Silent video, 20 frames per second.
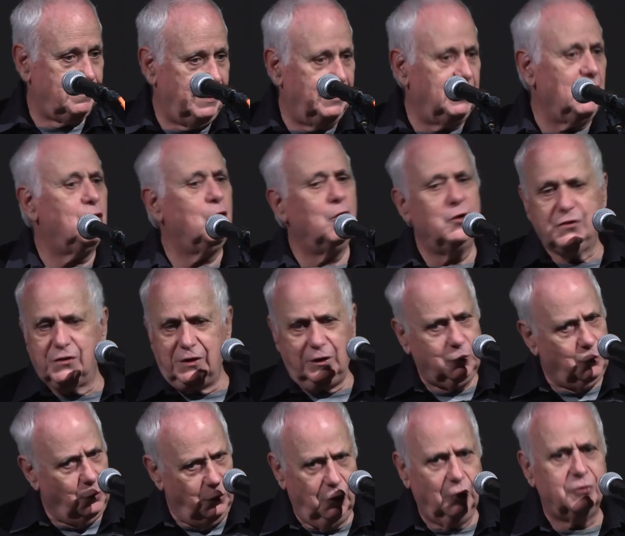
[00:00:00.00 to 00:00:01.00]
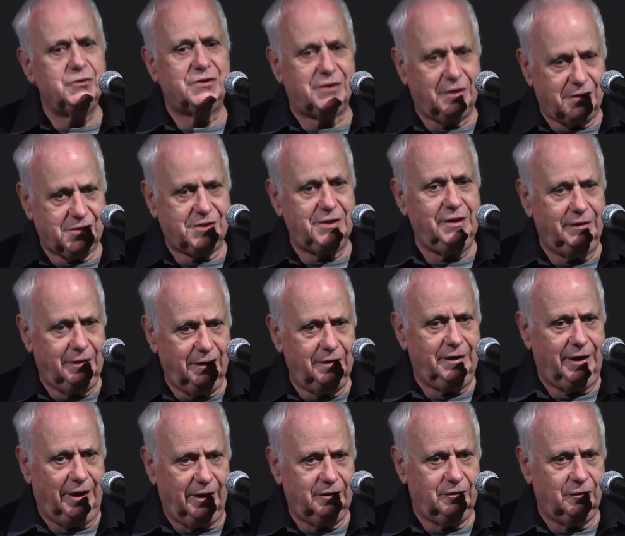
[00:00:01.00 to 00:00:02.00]
and a cause that will not succeed in
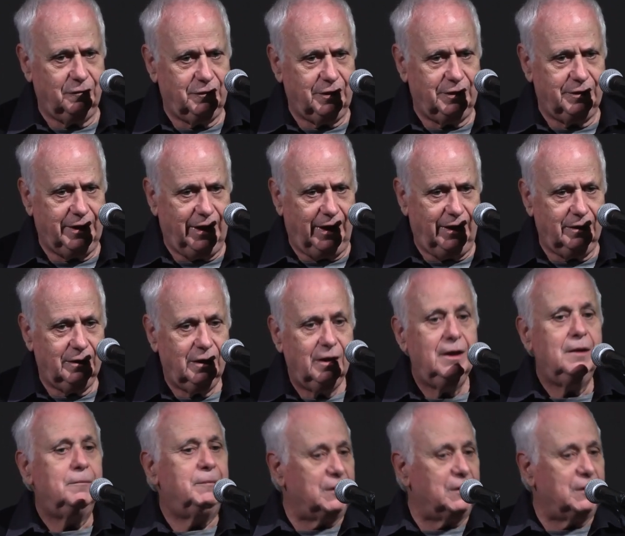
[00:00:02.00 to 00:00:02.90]
the end of the day,